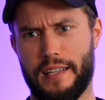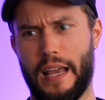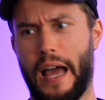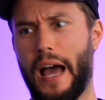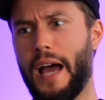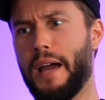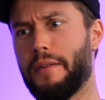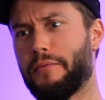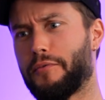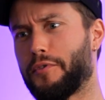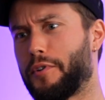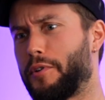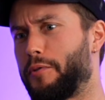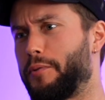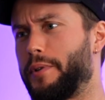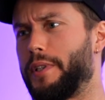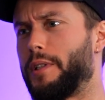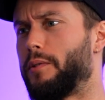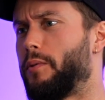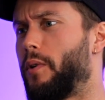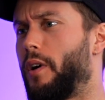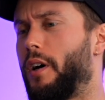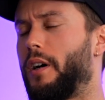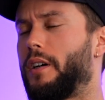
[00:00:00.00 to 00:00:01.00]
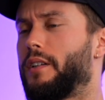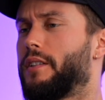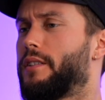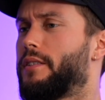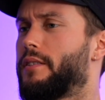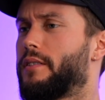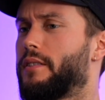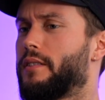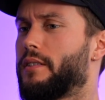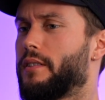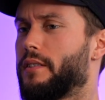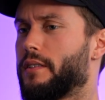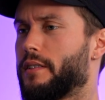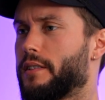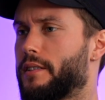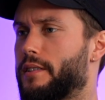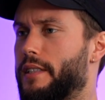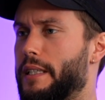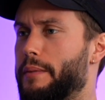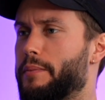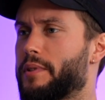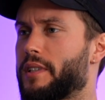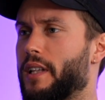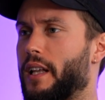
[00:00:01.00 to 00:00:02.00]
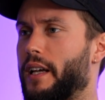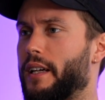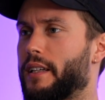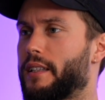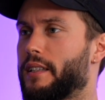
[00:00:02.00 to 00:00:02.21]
time for a rewatch. The Seems Elvish, like